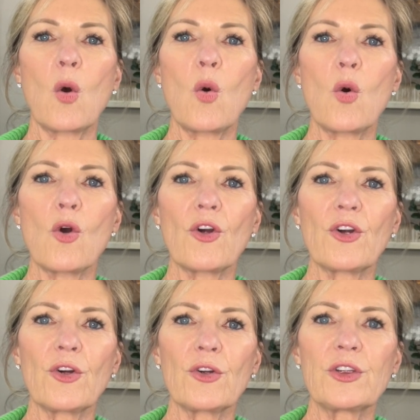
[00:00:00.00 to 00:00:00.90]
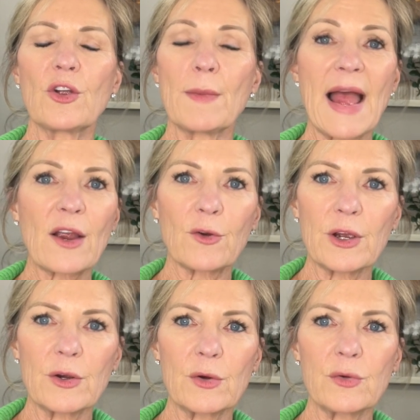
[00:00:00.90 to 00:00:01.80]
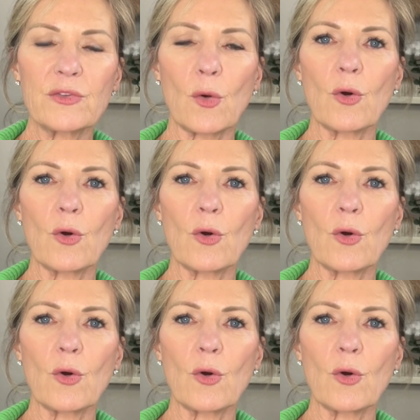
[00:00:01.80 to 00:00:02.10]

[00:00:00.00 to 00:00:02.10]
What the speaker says: or your macros,